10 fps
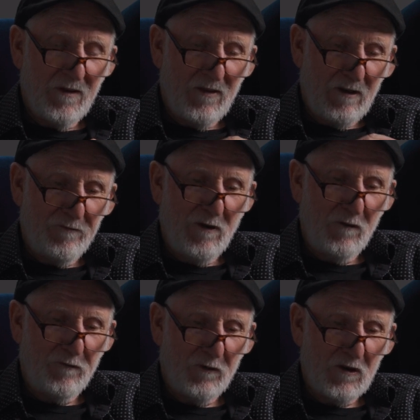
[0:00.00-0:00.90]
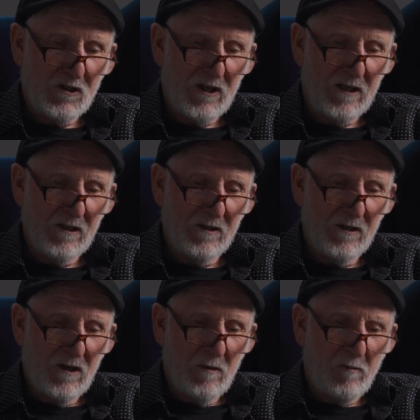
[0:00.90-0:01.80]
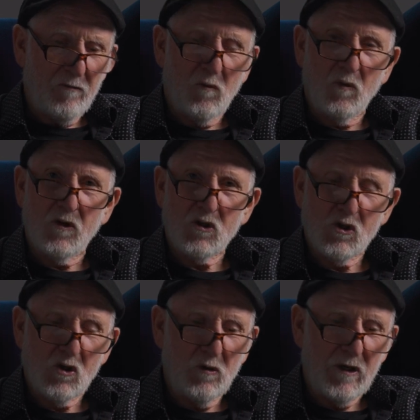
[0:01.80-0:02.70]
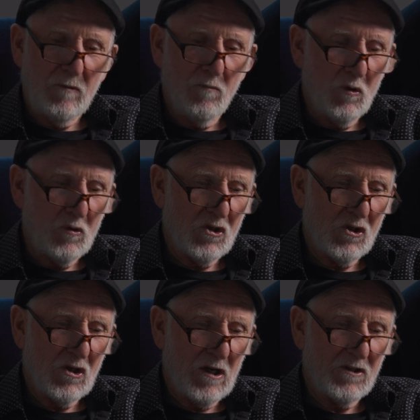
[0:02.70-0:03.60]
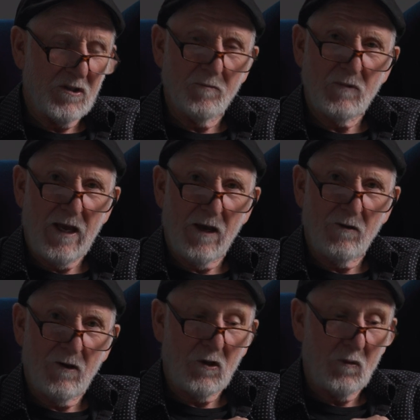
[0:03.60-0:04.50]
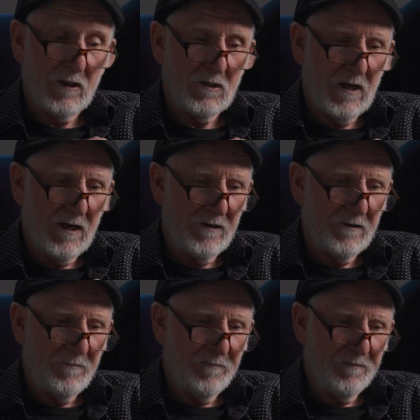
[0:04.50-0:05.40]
They float for a second before the soggy mousse sucks them down like quicksand.